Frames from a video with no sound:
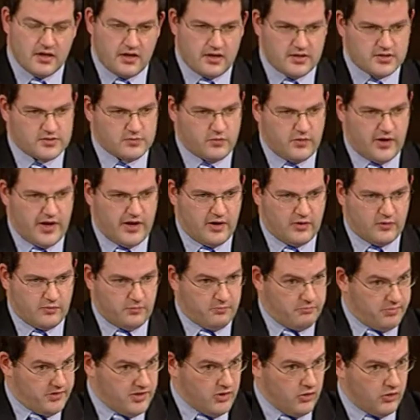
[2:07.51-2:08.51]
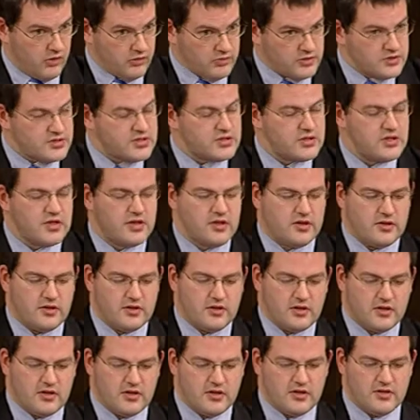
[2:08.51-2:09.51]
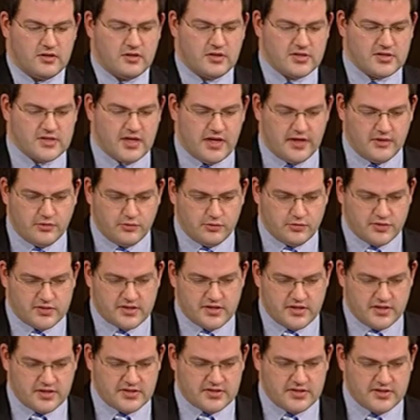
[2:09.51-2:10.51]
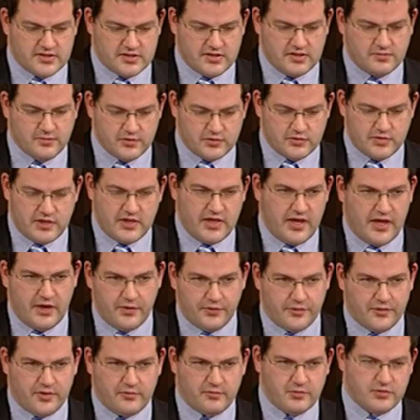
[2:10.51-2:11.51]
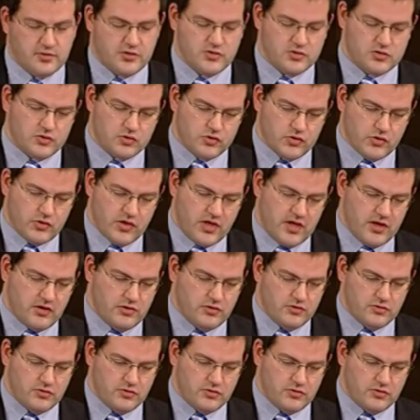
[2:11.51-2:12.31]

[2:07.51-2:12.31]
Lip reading: as well, beyond the silos that existed between health and between social care.